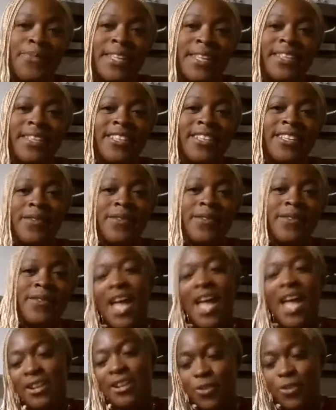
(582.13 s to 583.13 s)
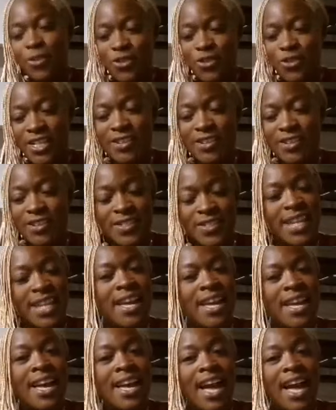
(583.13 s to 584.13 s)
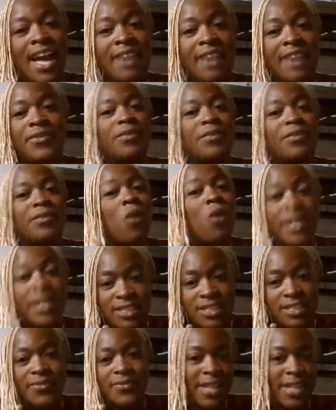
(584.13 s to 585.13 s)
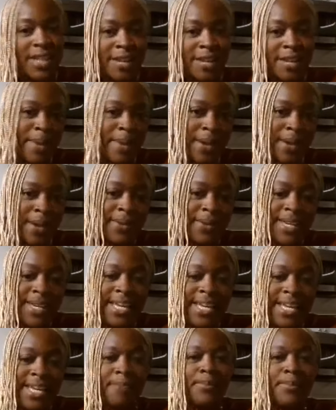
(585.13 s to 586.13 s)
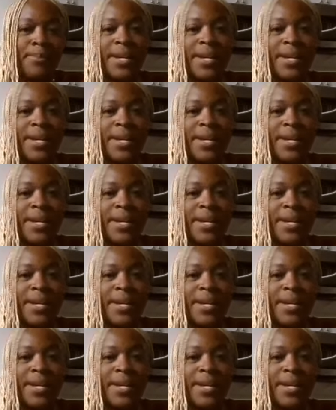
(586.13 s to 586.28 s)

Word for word: Mm-hmm. There were a lot of those years that I for- wanted to forget about, right.